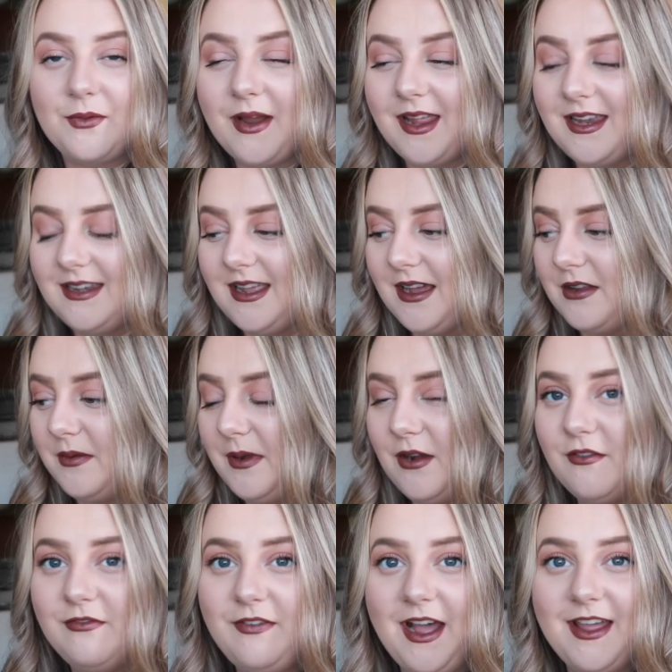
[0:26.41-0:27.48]
right now in
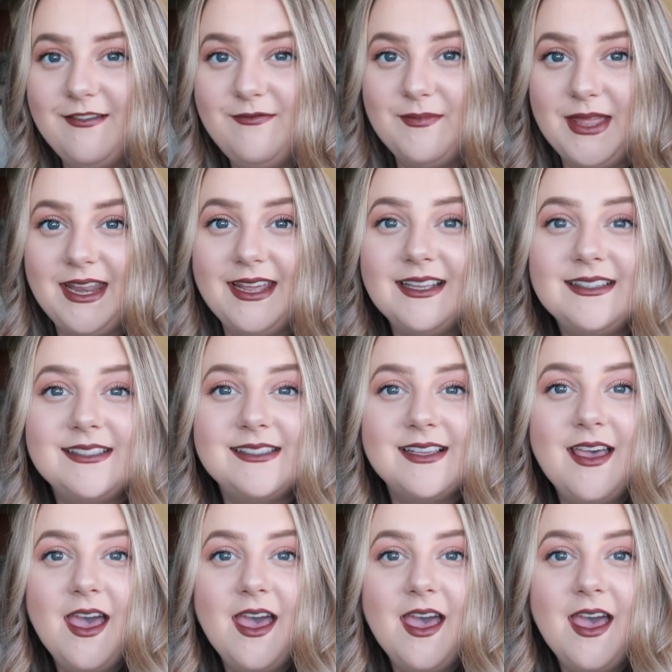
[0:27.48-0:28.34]
about five minutes.